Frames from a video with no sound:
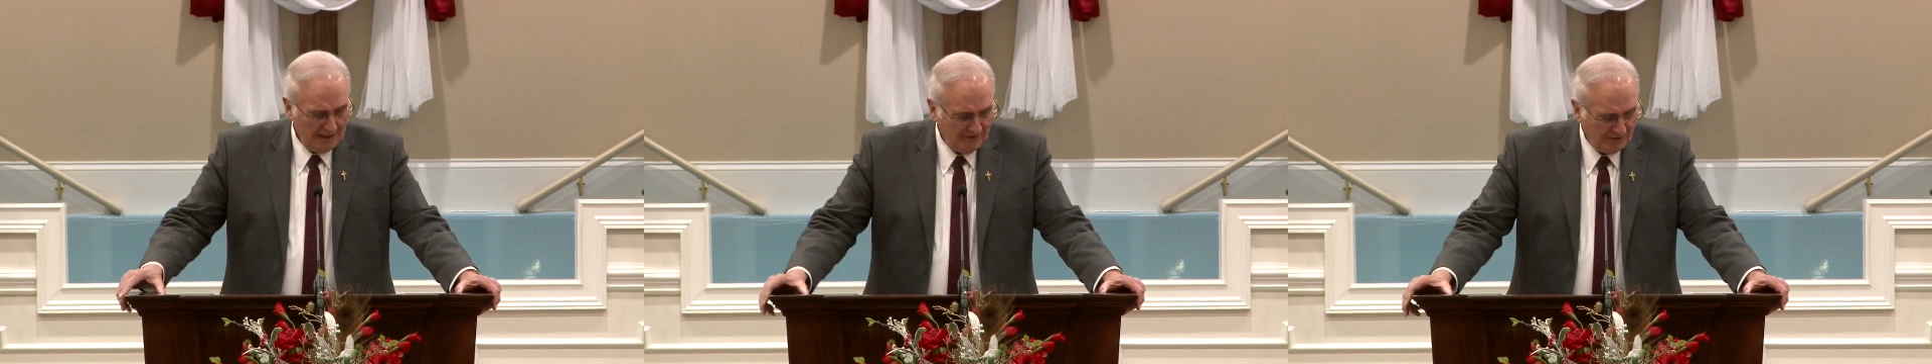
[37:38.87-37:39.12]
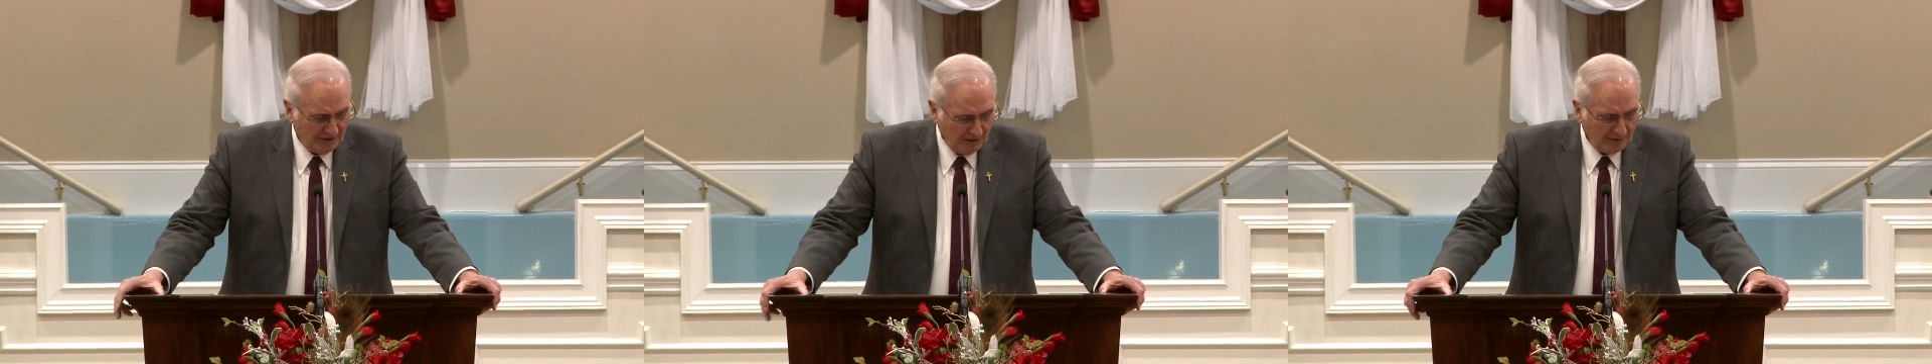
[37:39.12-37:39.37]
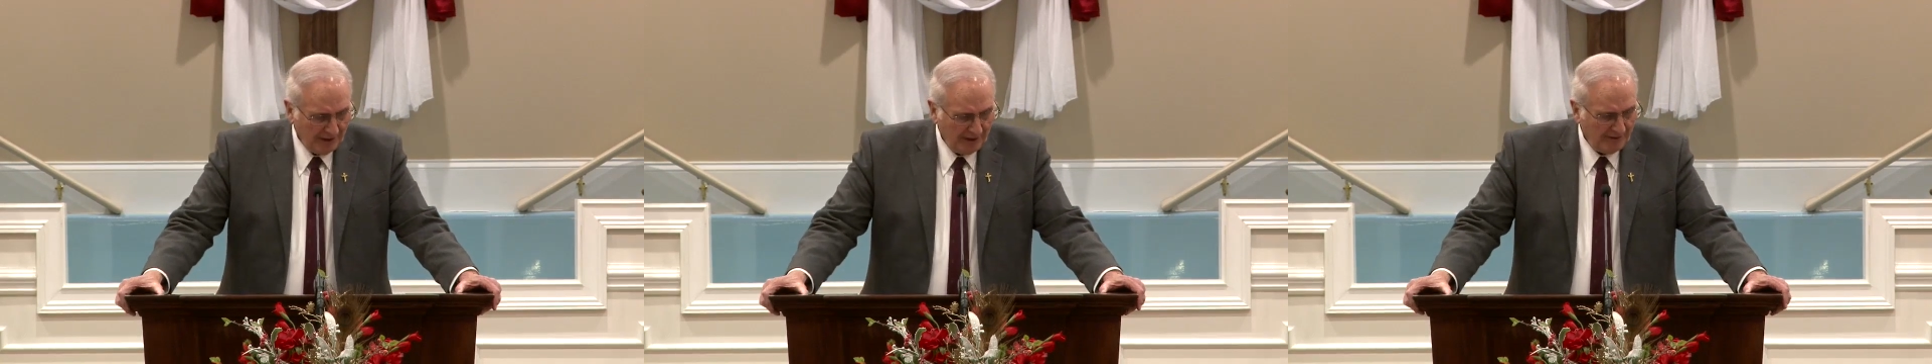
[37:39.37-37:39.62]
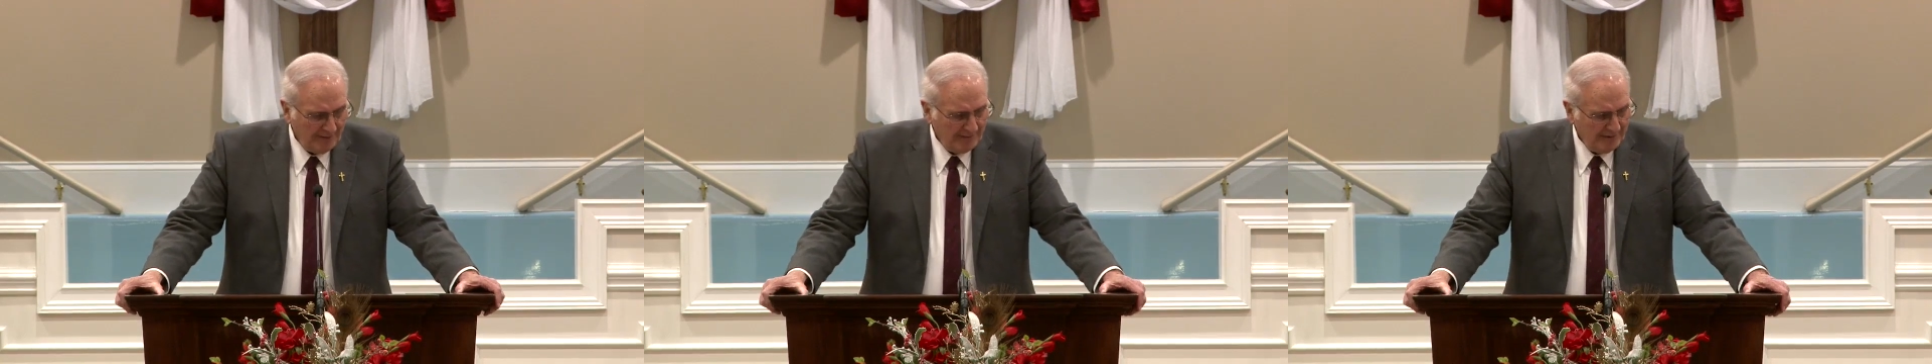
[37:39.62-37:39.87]
If you don't
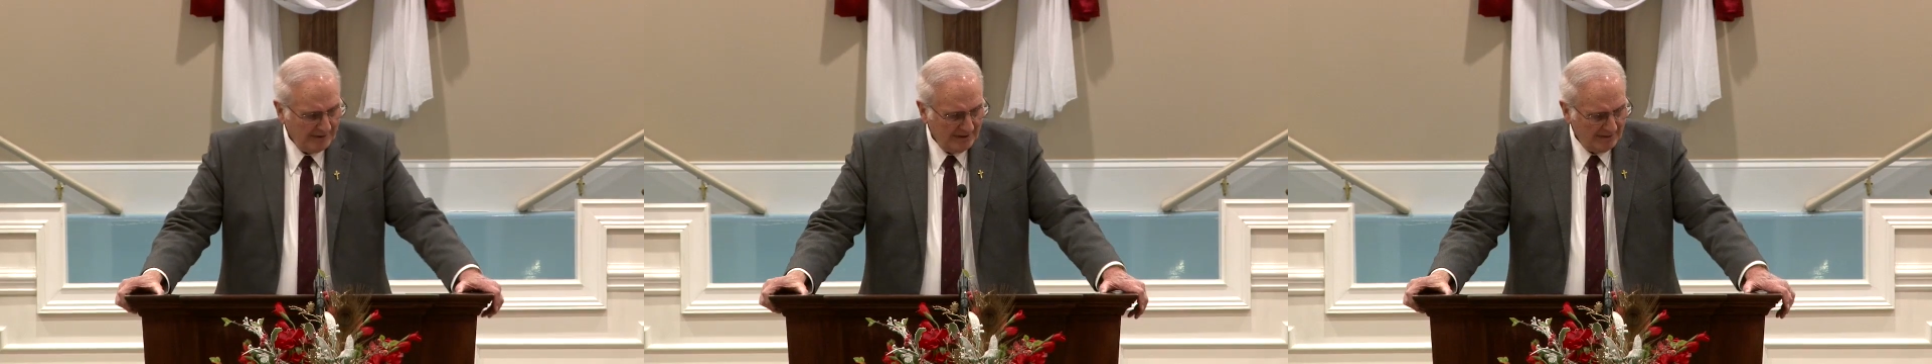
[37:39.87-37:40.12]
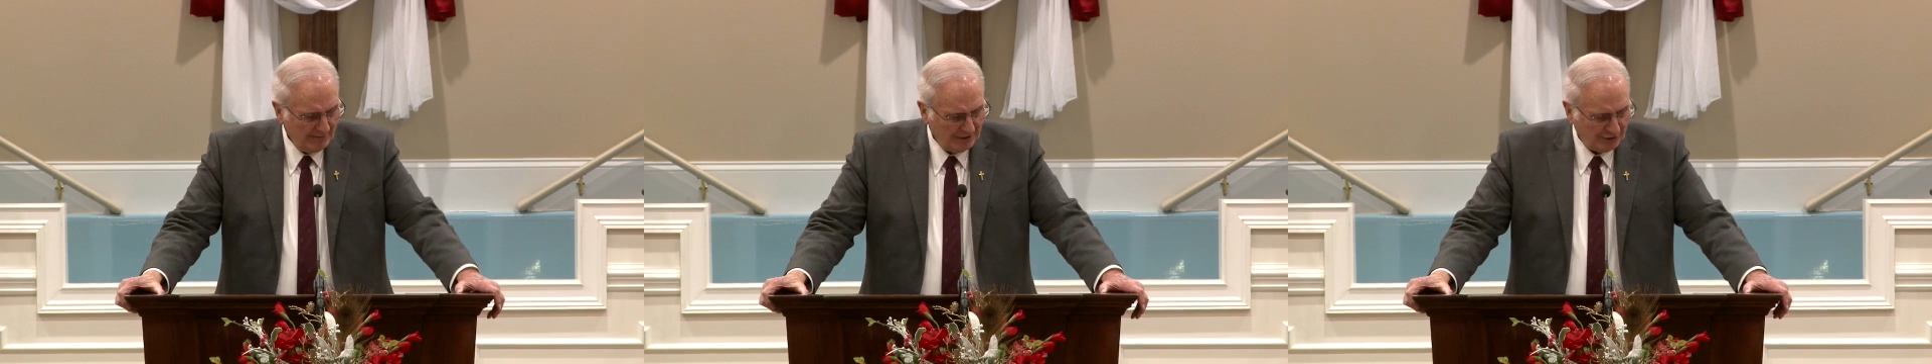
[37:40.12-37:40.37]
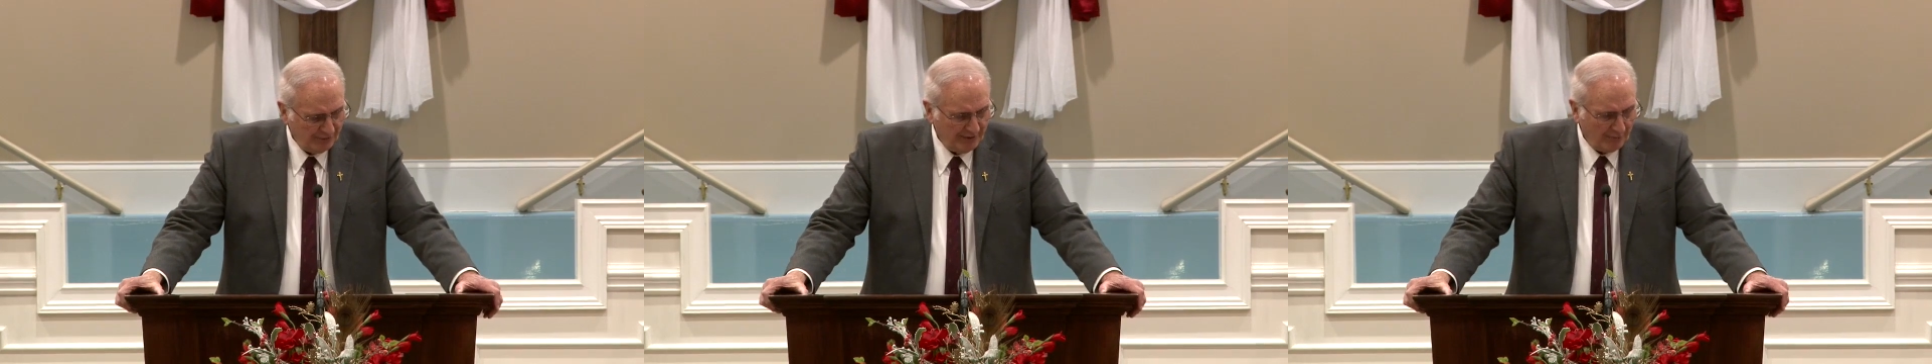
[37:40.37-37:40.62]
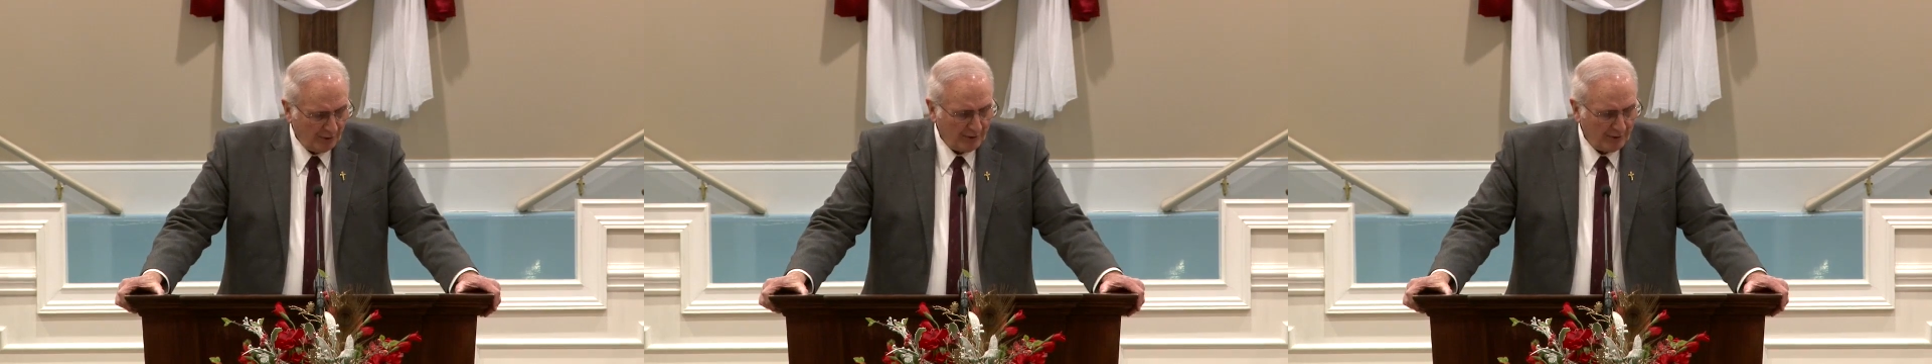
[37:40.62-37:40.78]
love Him, but you've been